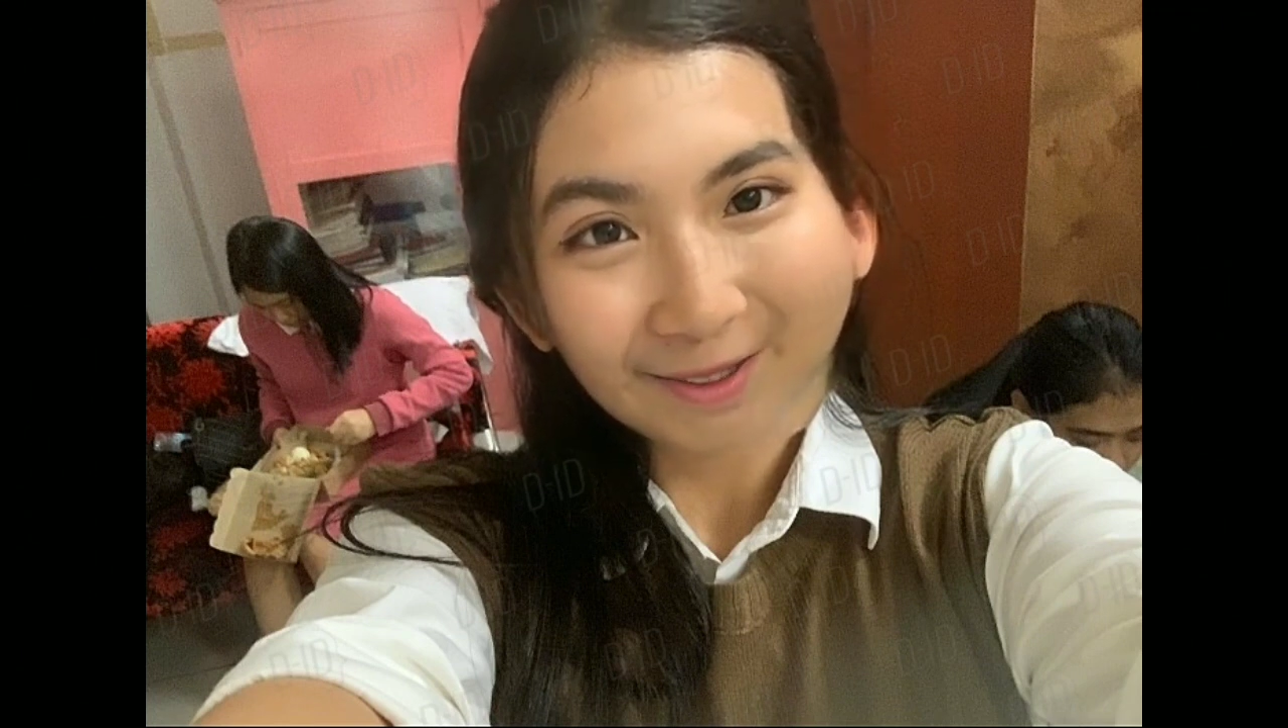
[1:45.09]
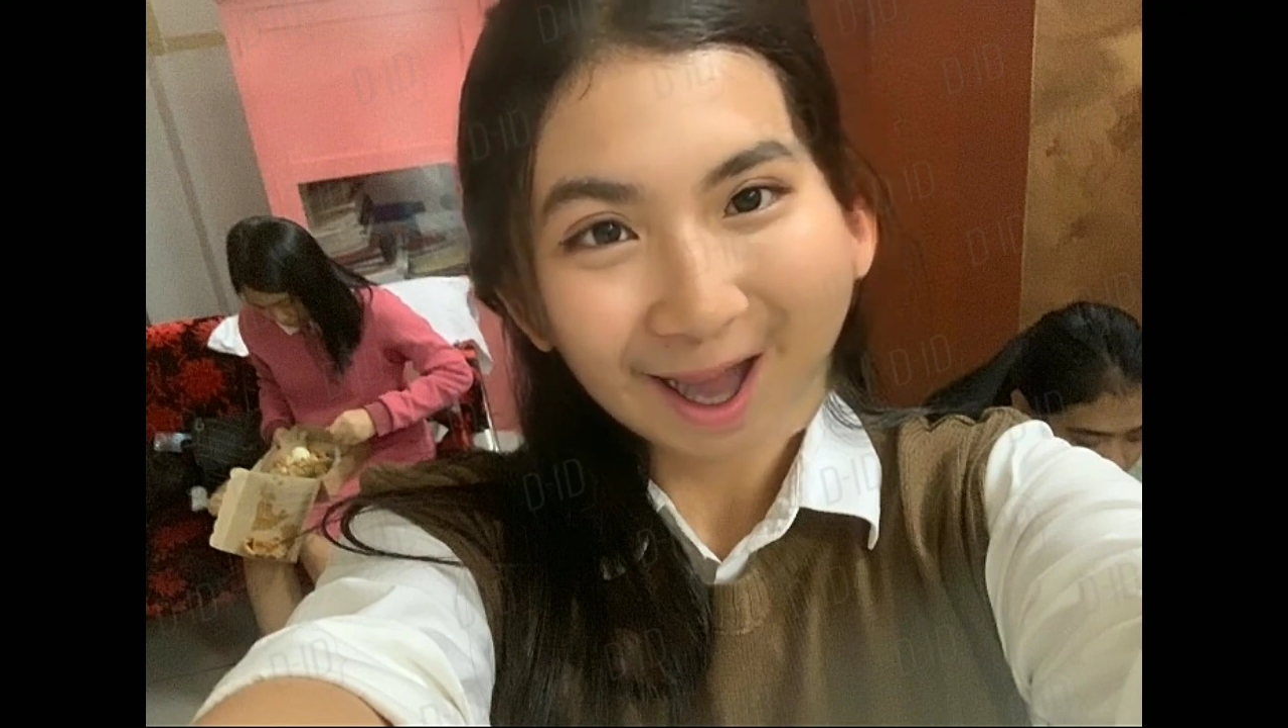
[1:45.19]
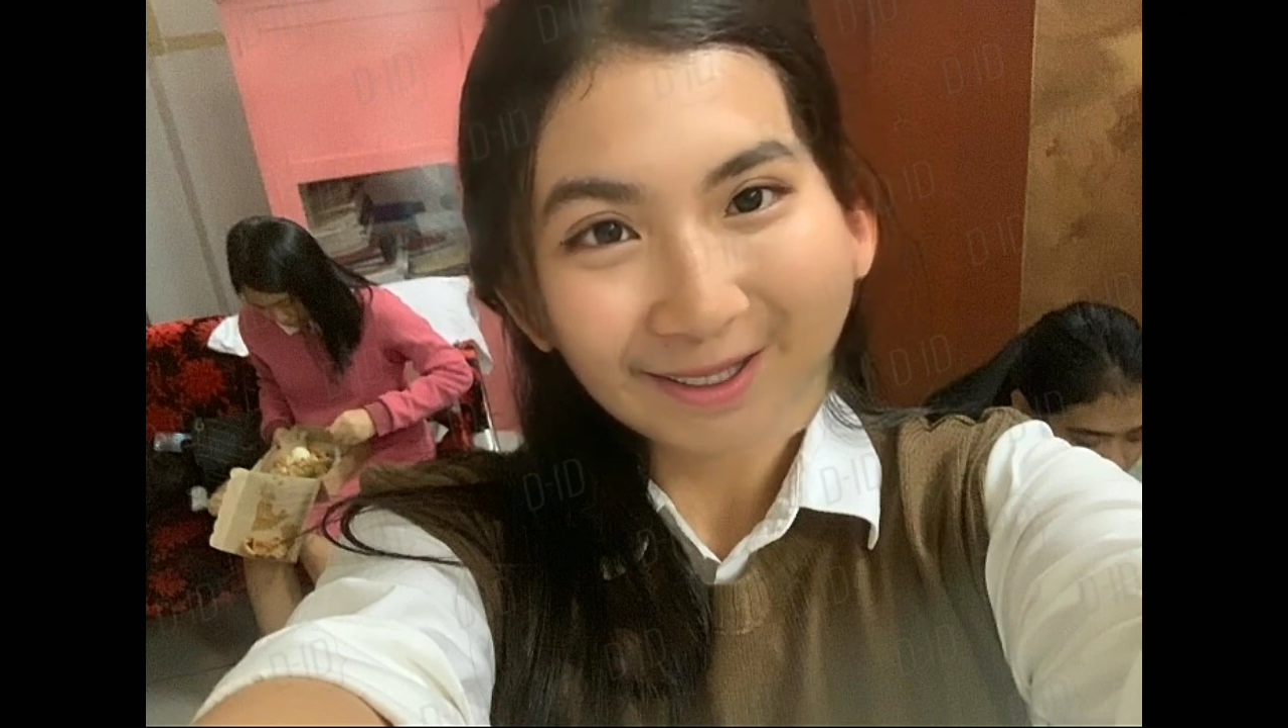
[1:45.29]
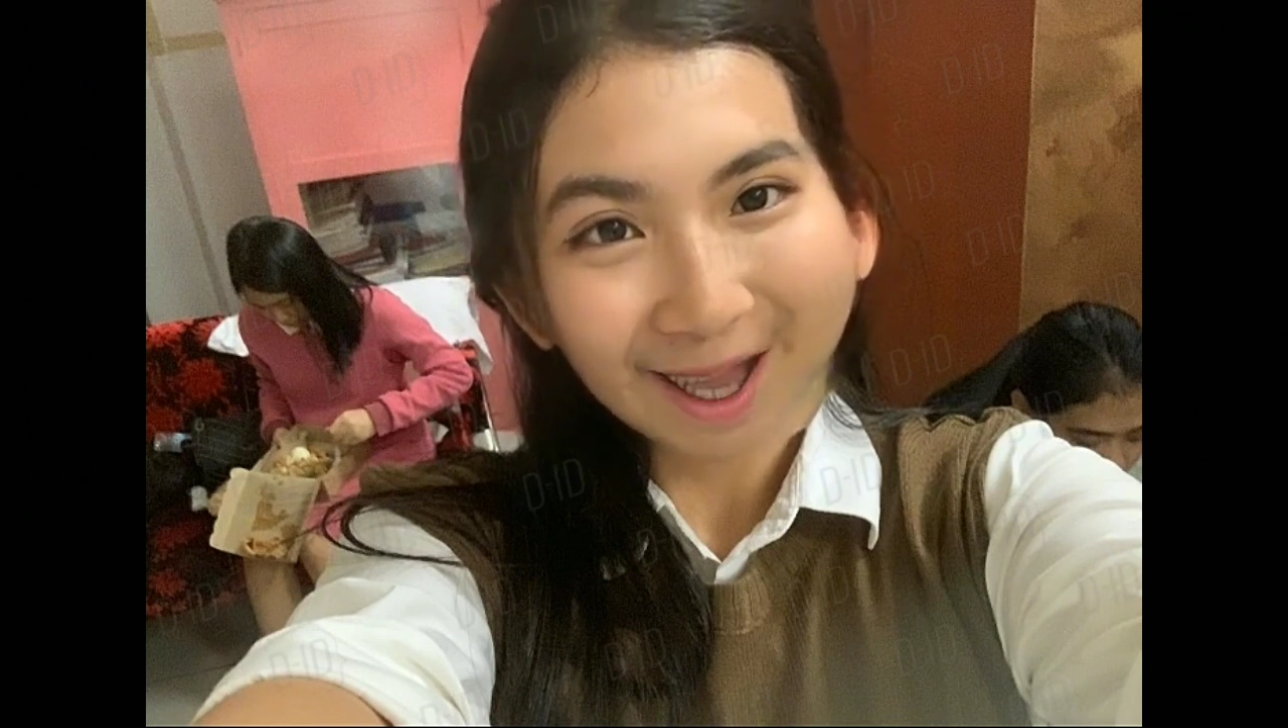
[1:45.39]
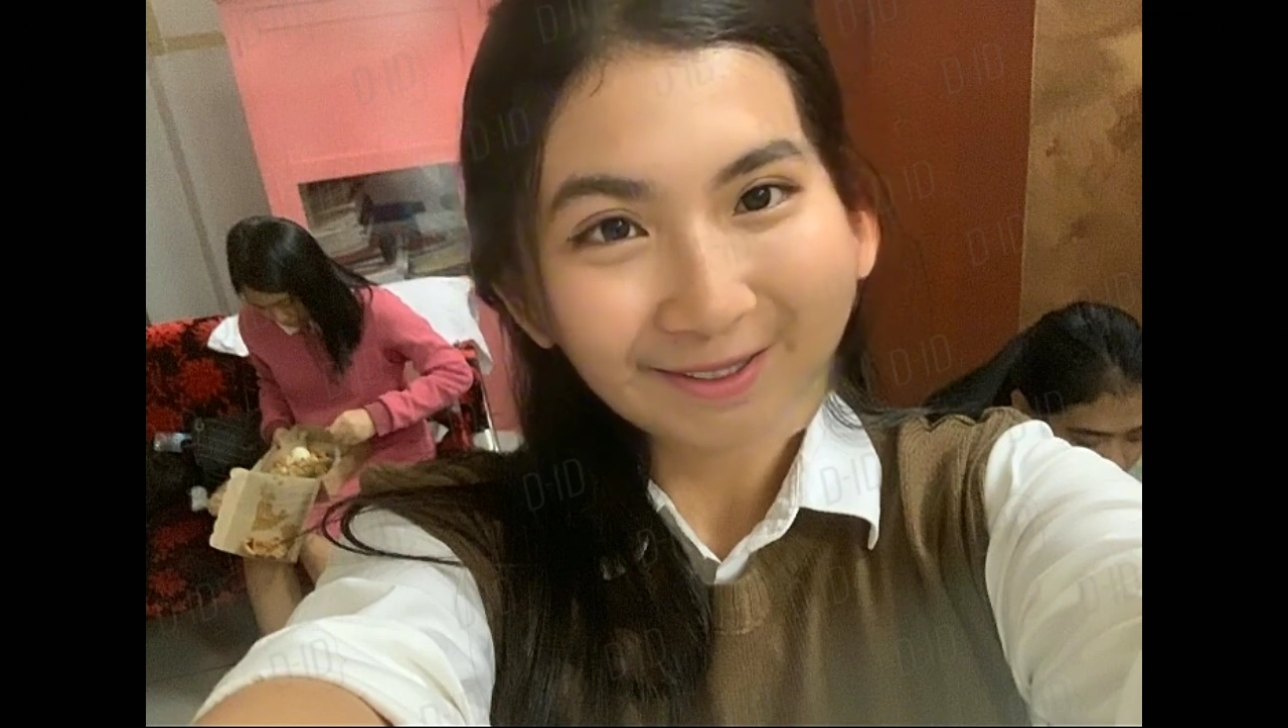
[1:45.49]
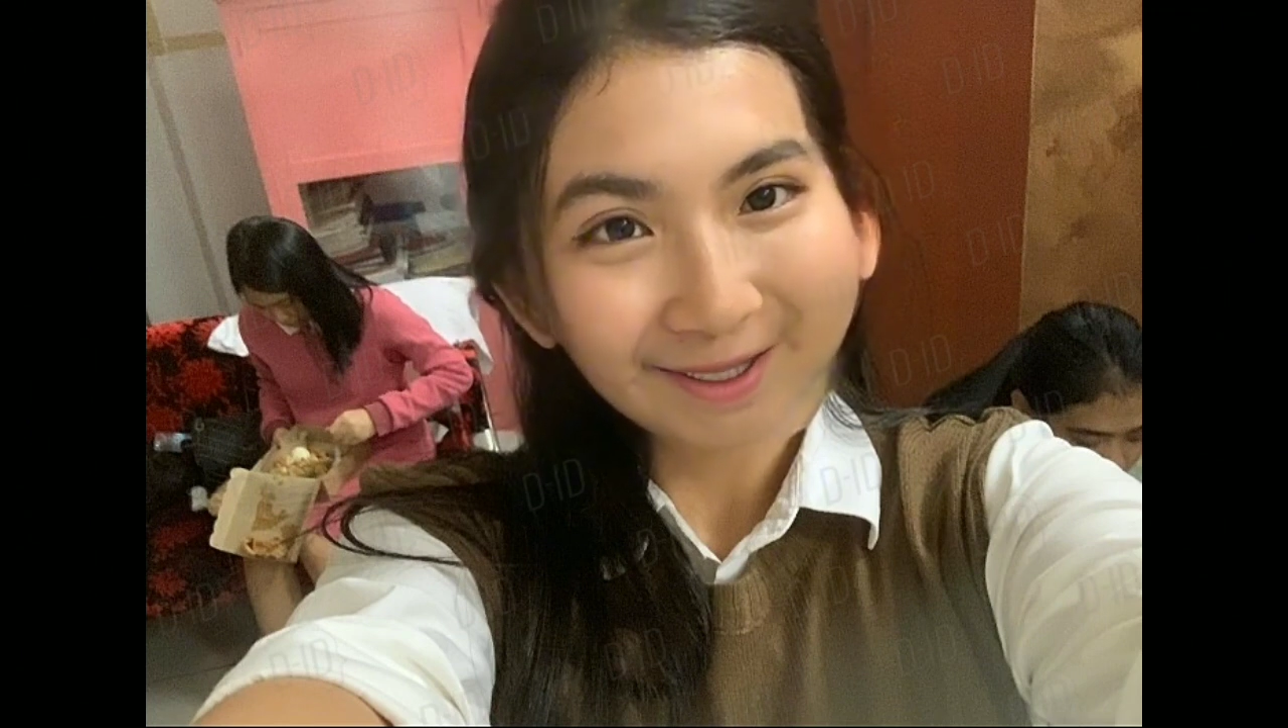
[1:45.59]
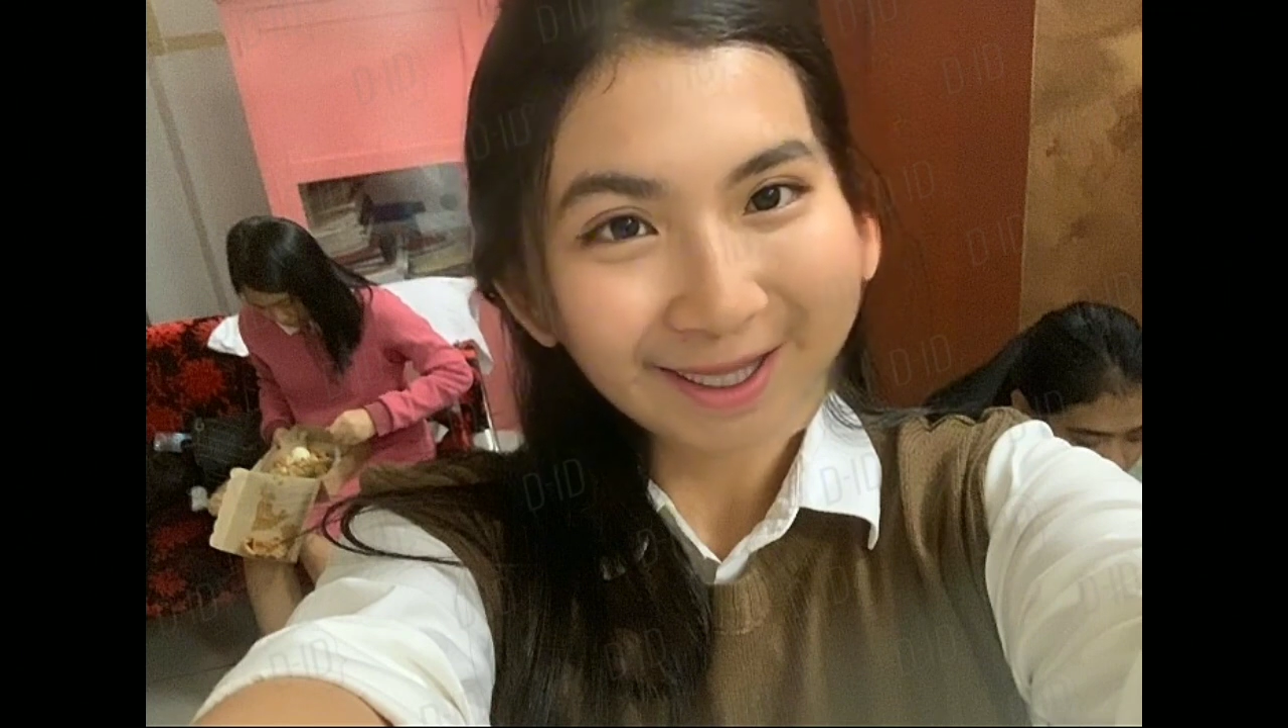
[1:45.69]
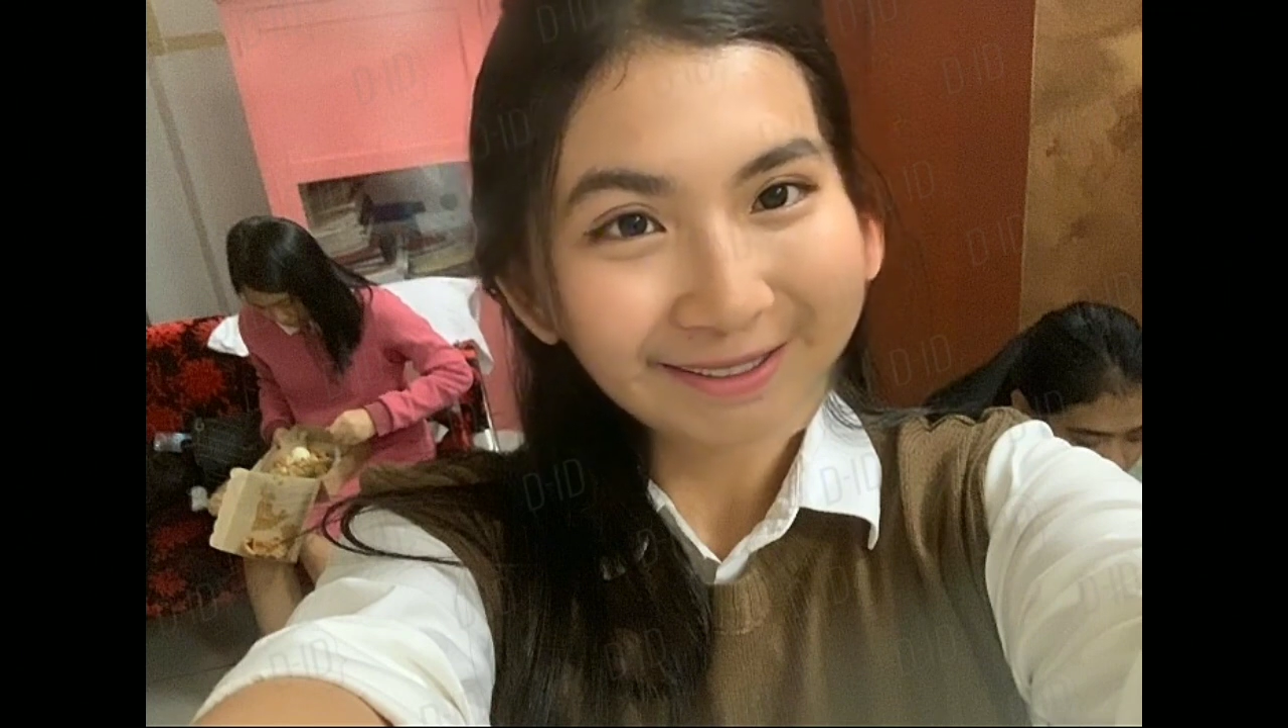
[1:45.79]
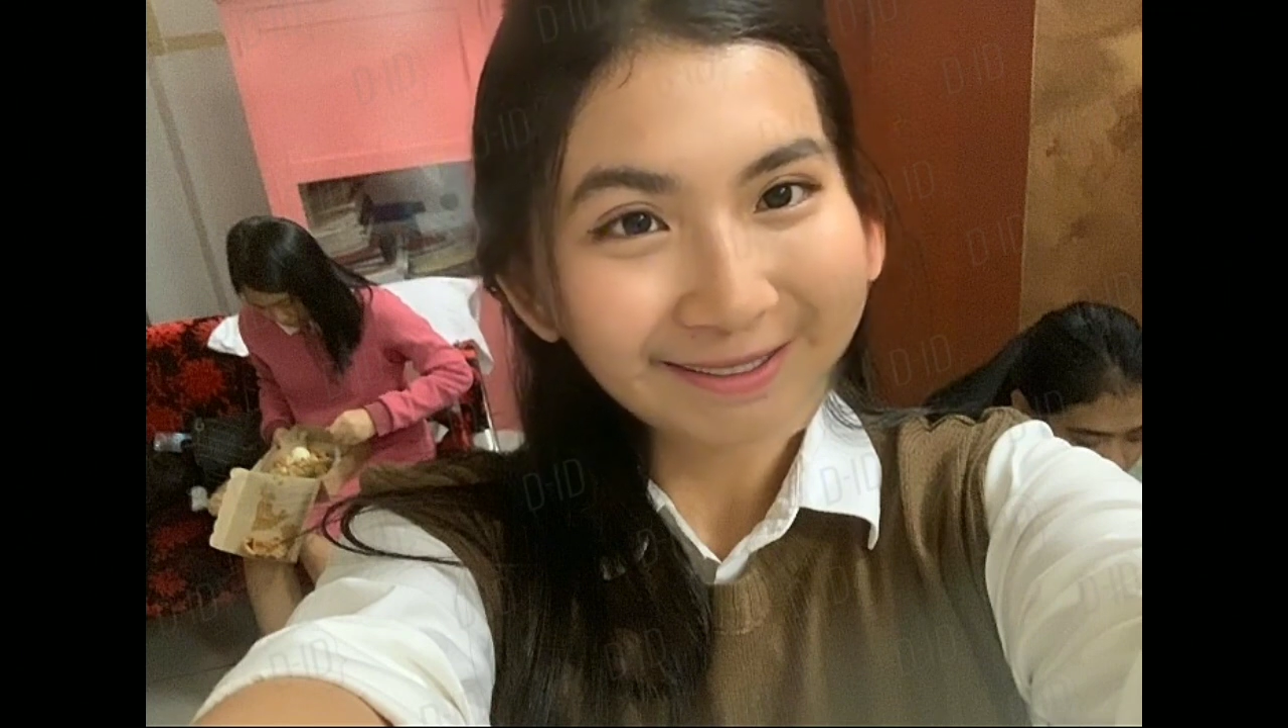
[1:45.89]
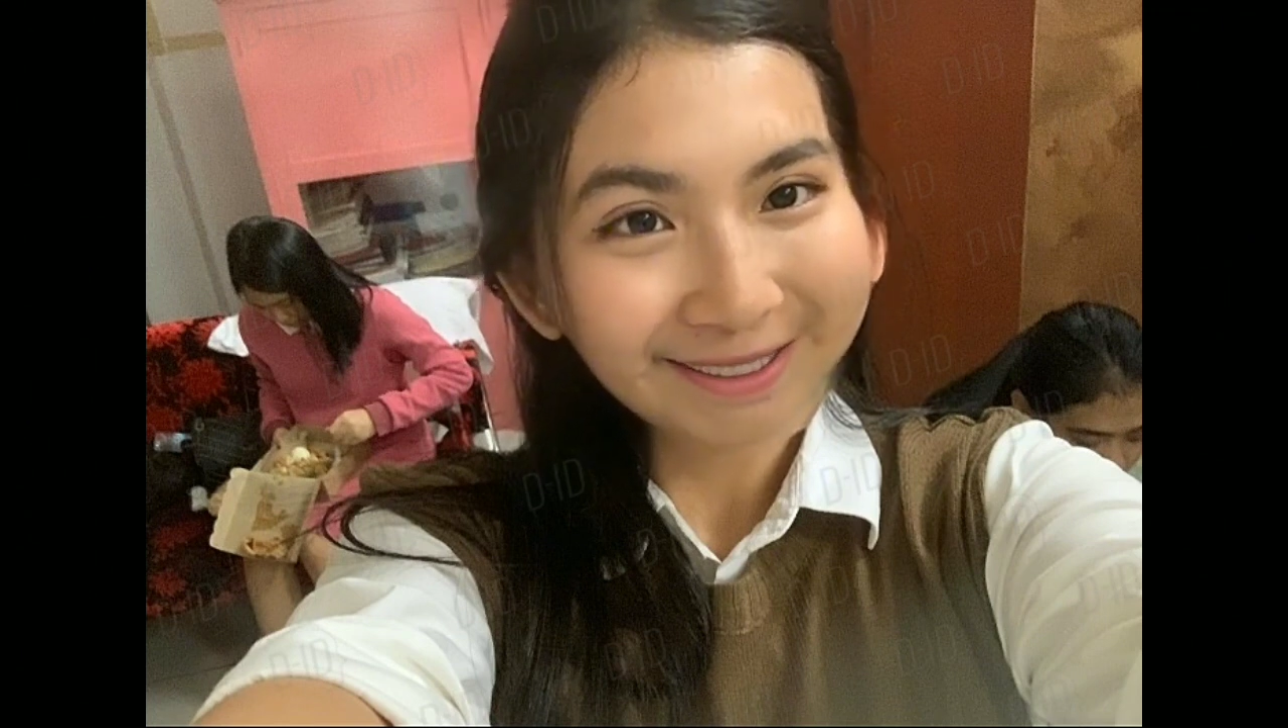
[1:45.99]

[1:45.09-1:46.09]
graph coverings,